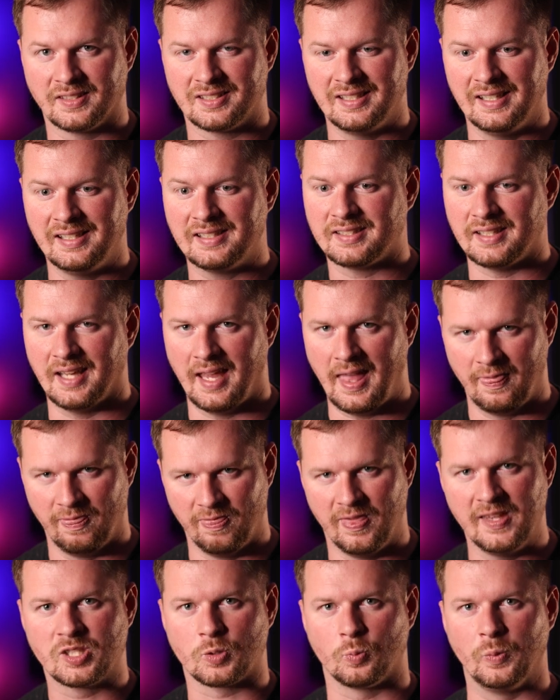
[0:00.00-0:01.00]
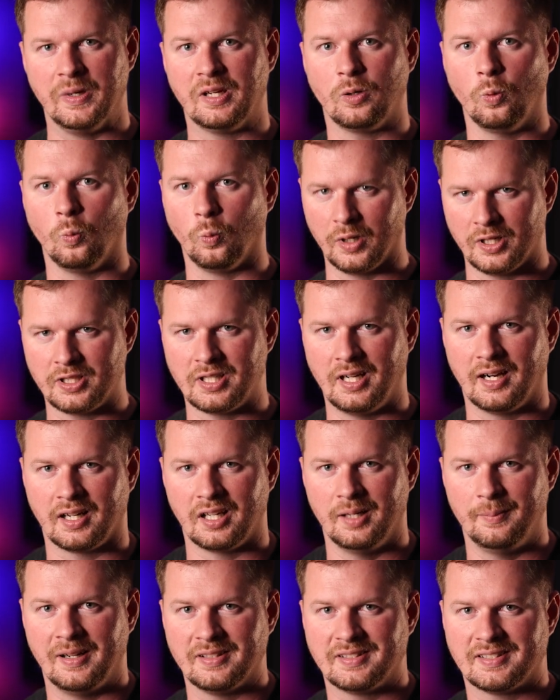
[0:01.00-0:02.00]
Snakes, and this week we're
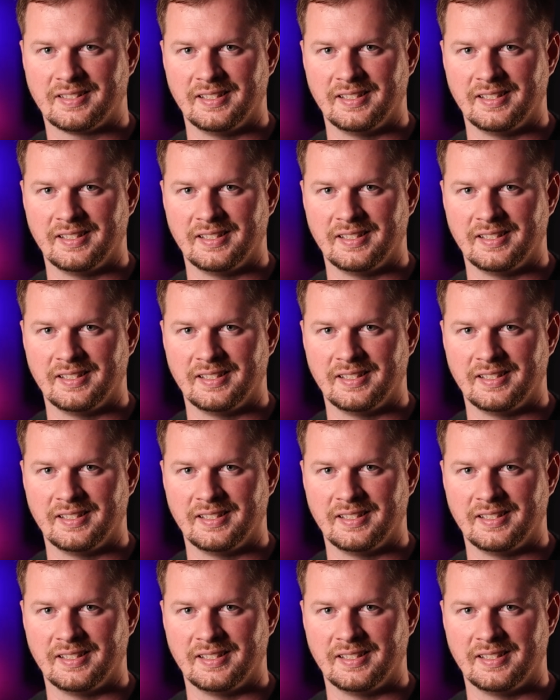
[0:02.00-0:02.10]
talking about